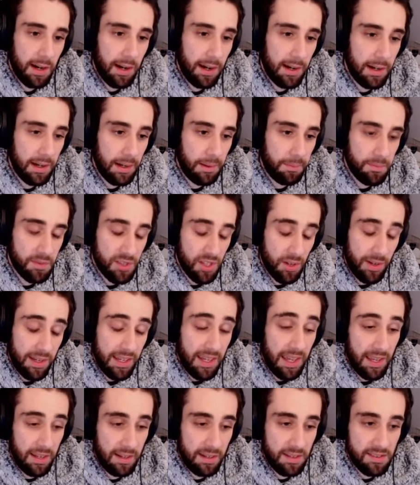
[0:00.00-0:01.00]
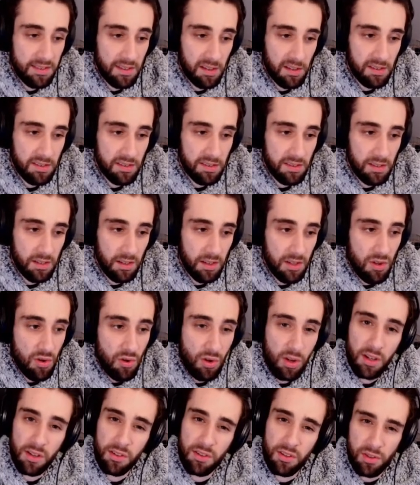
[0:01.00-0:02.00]
So again, are you
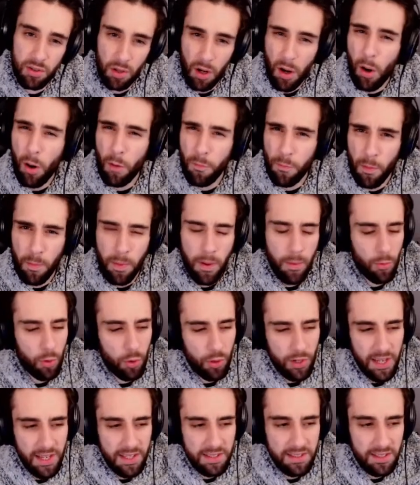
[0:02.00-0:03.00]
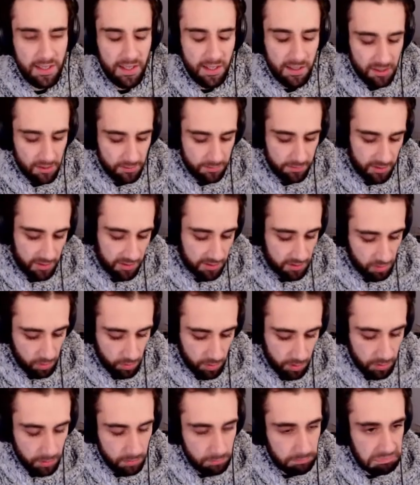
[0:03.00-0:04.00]
going to start off a bit more kitted in the first
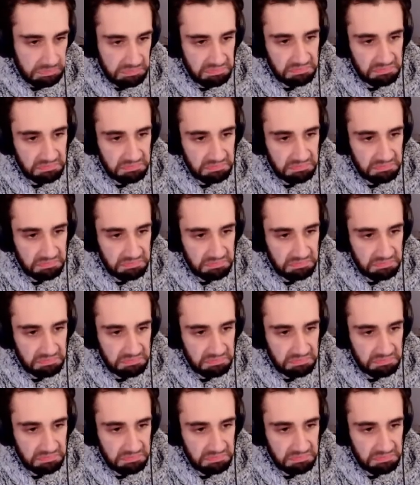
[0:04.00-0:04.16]
one?